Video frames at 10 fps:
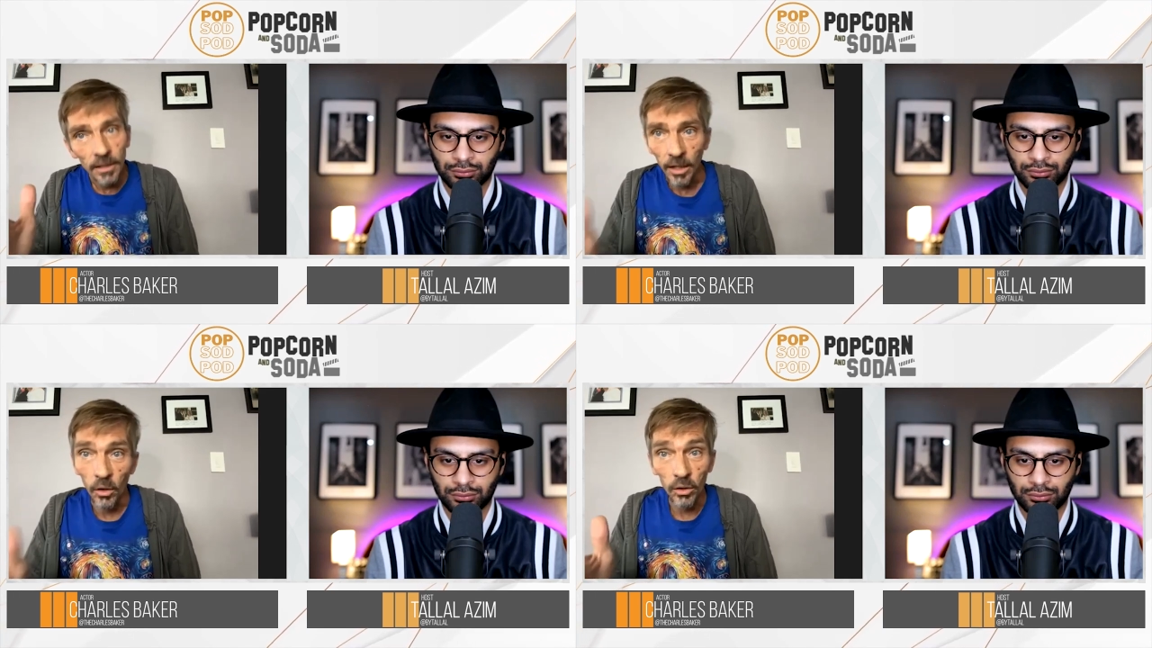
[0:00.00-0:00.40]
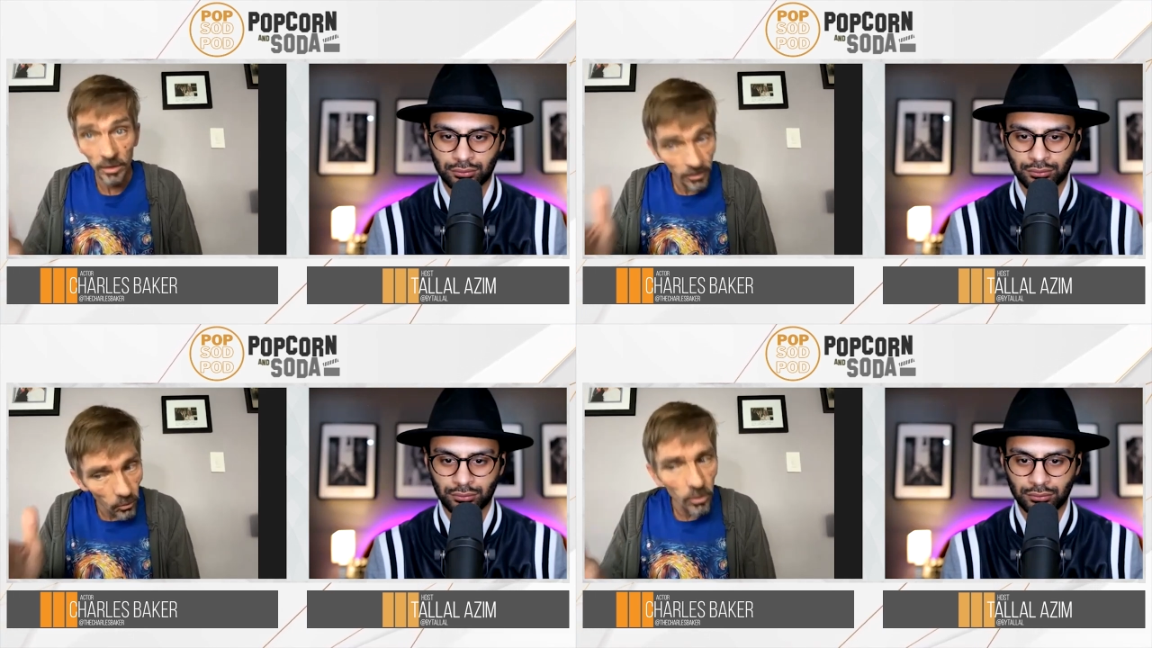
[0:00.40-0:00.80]

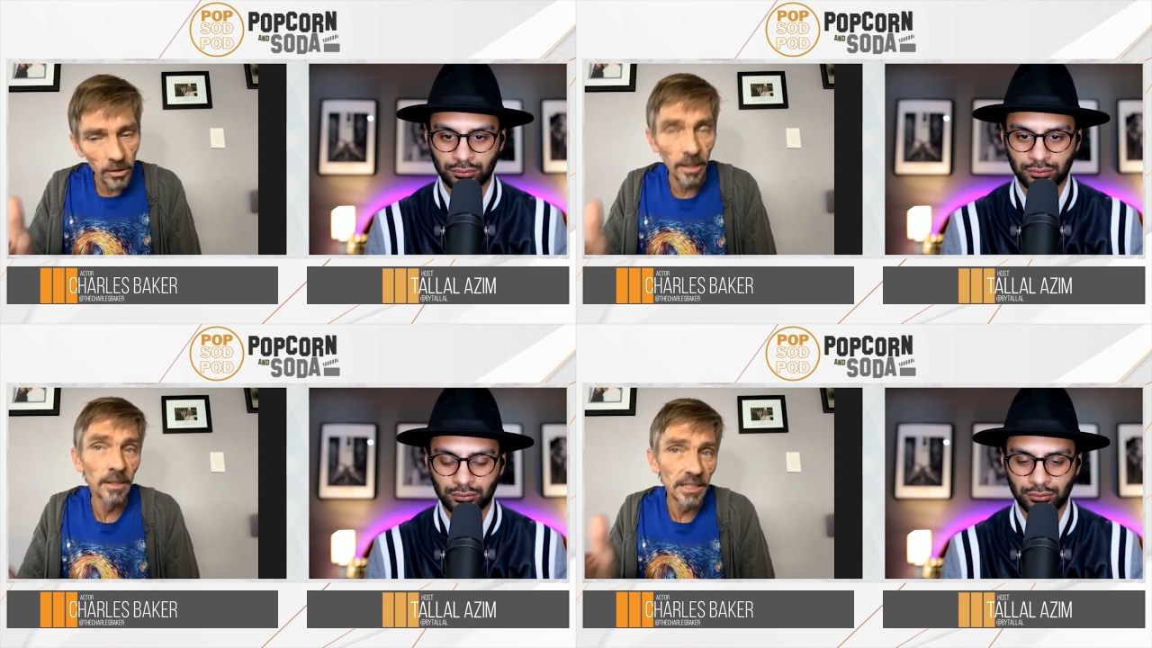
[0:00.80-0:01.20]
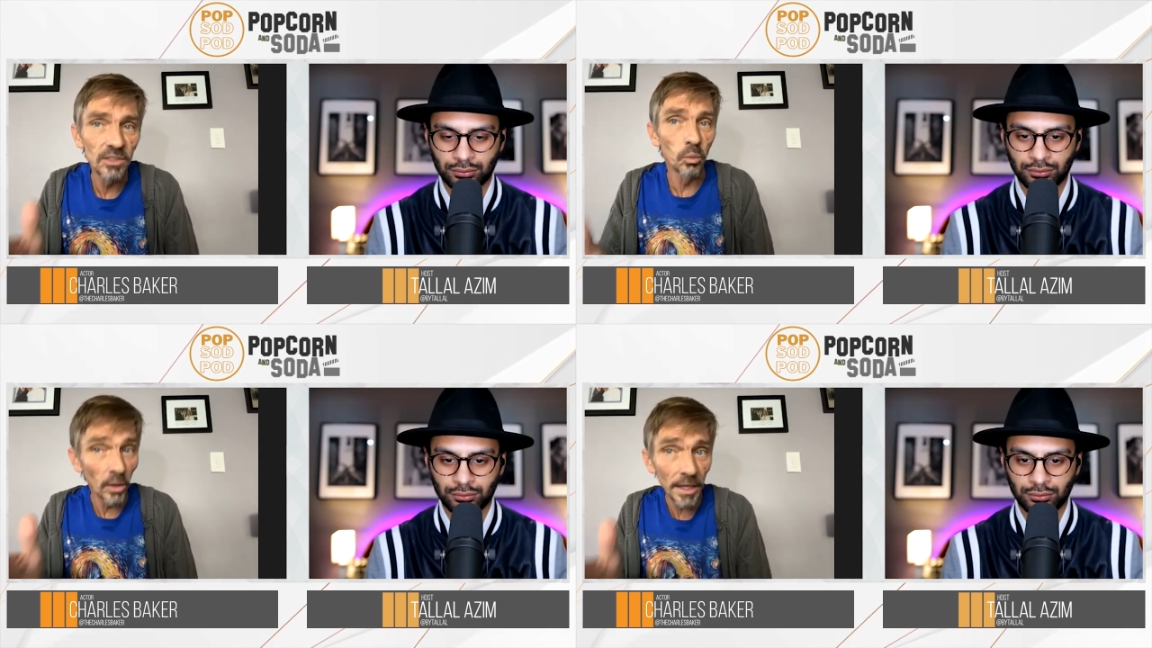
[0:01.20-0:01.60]
Speaker 1: or at
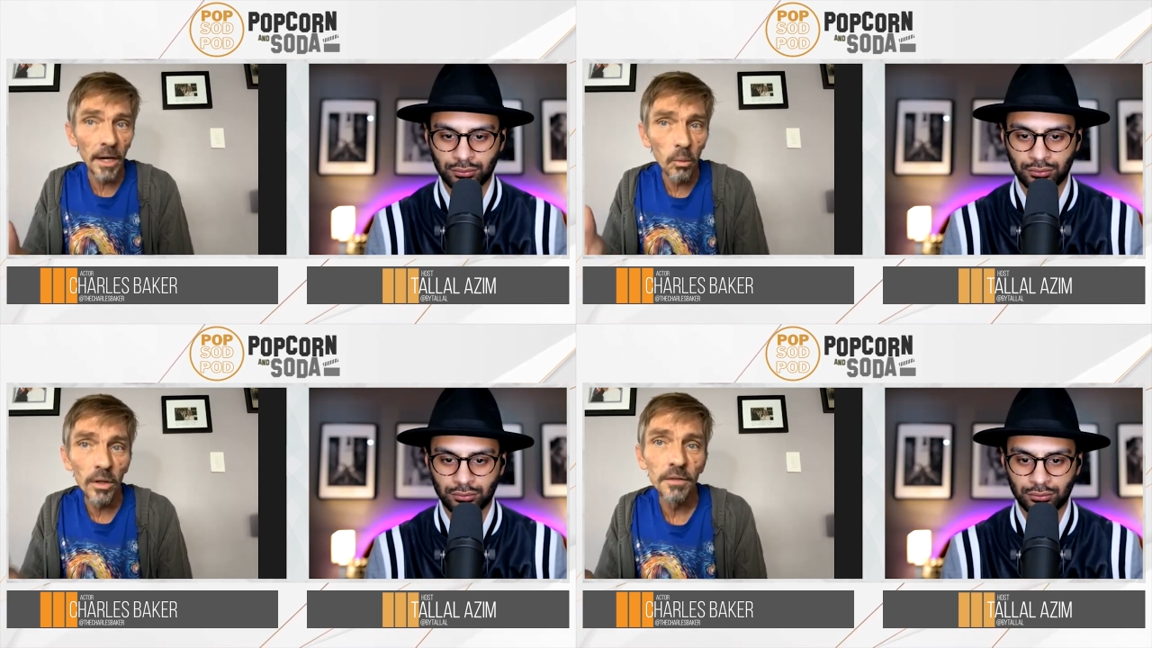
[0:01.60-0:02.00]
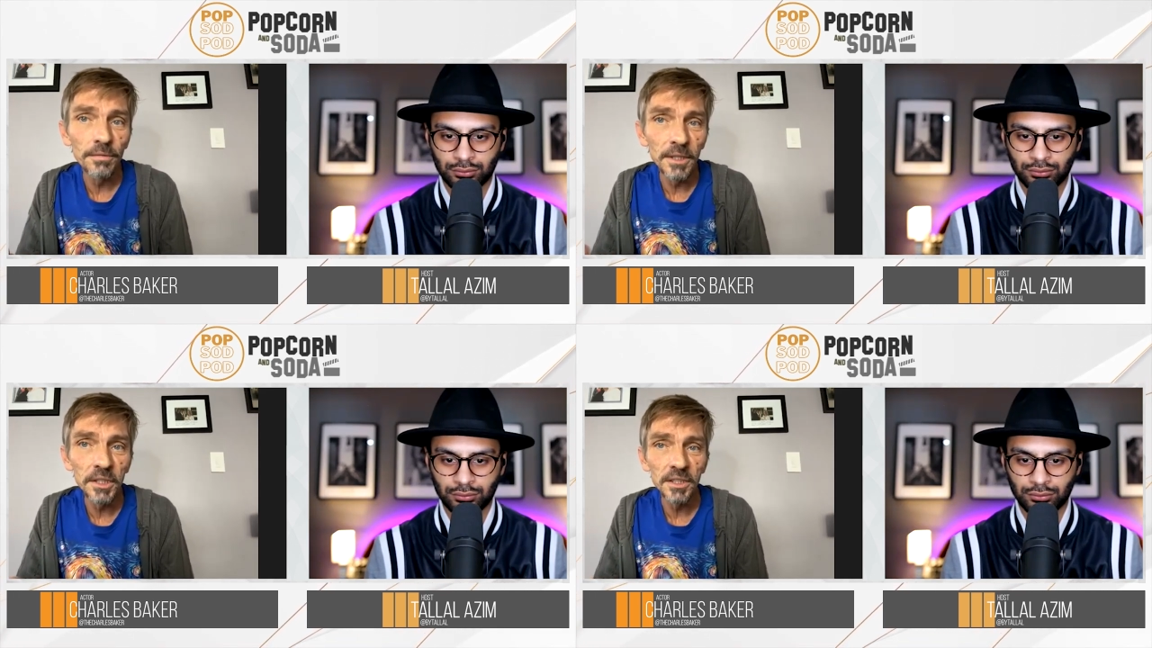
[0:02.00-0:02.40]
least when I want
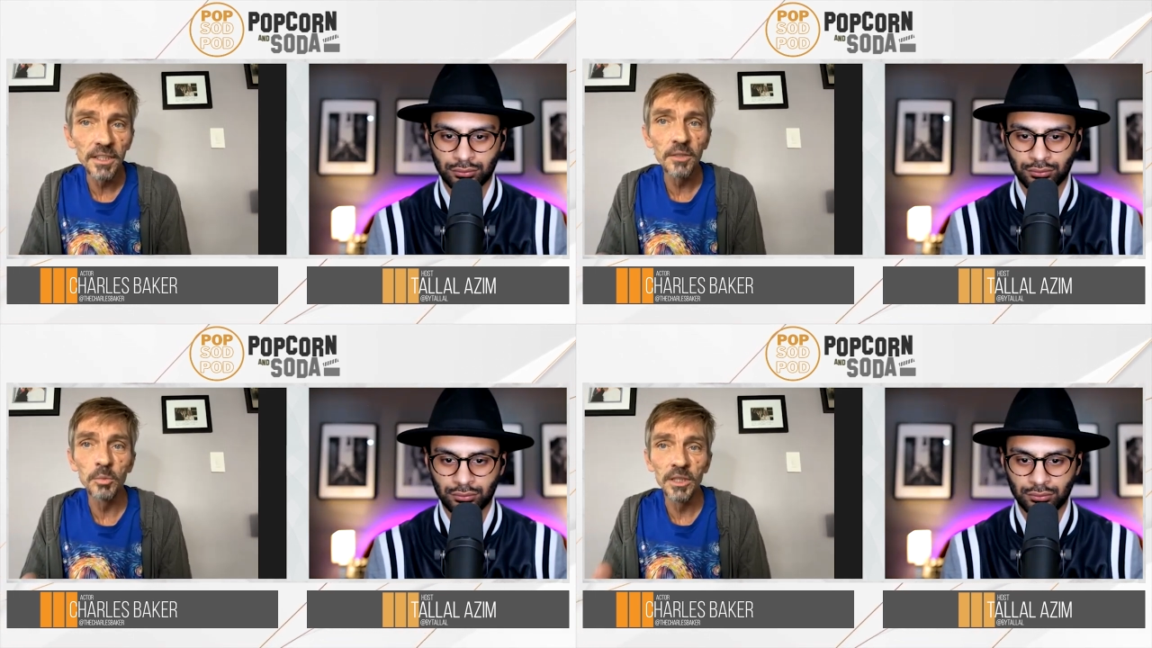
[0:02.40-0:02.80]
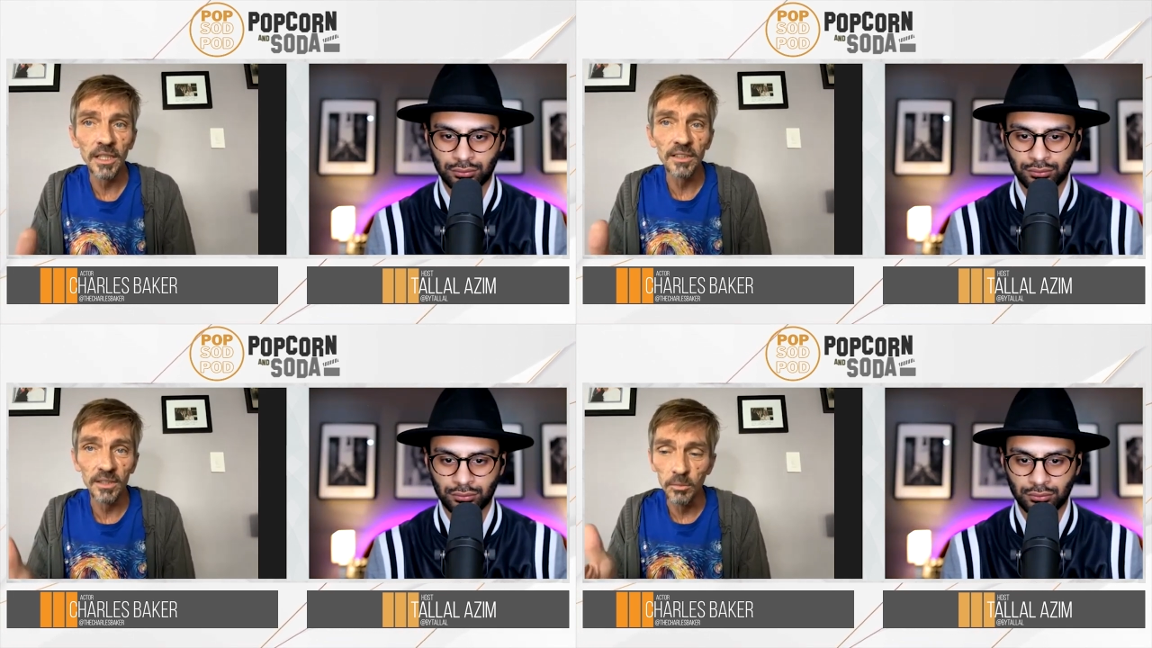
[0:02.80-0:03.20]
to finish this,
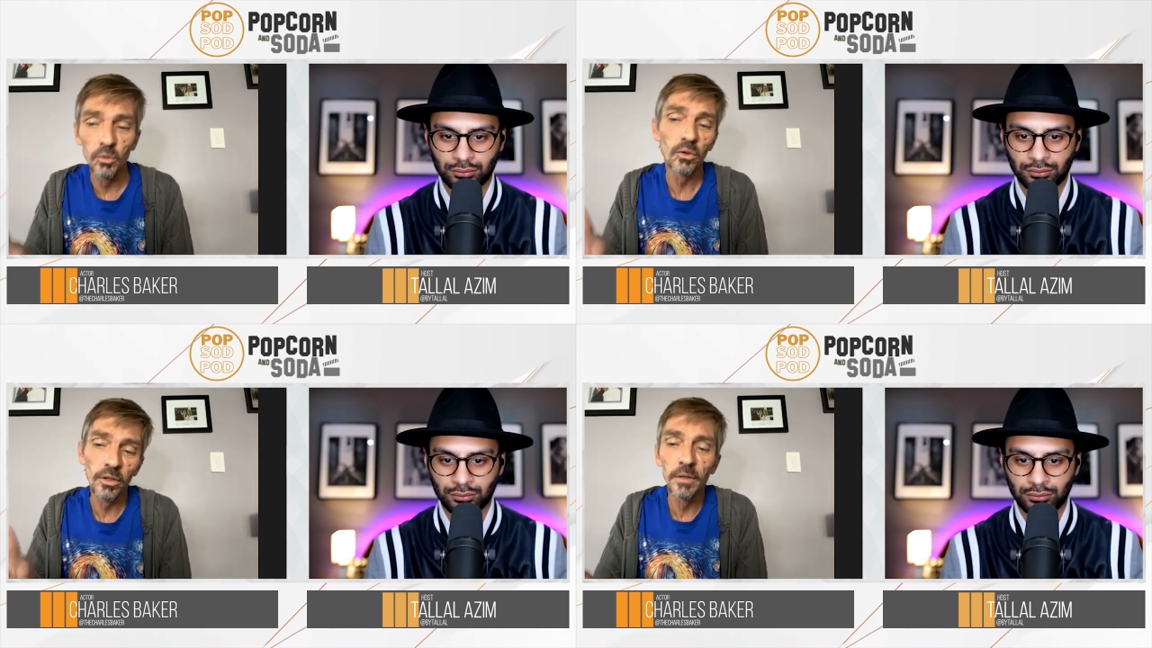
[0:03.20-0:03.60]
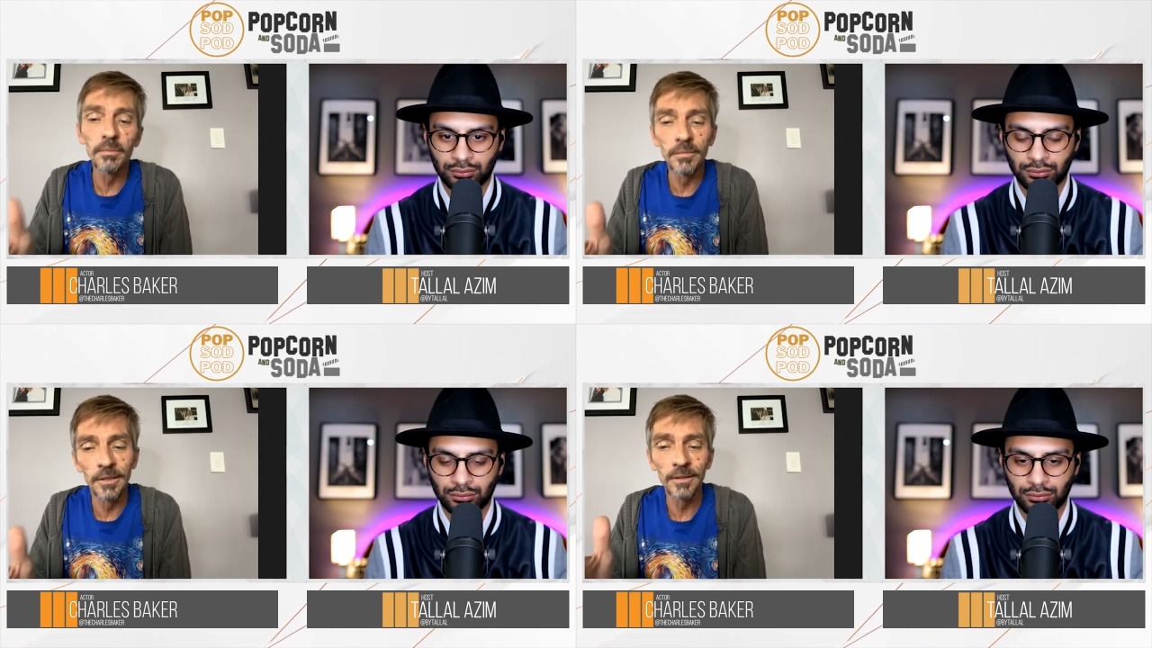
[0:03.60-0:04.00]
because in order
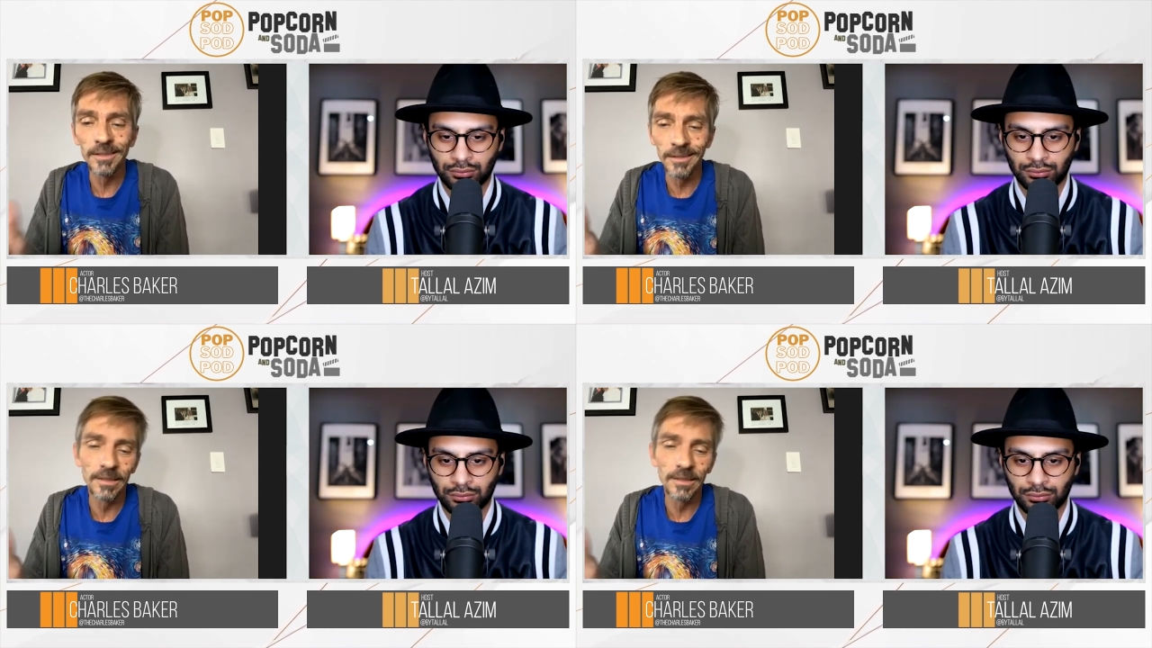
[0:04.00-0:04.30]
to,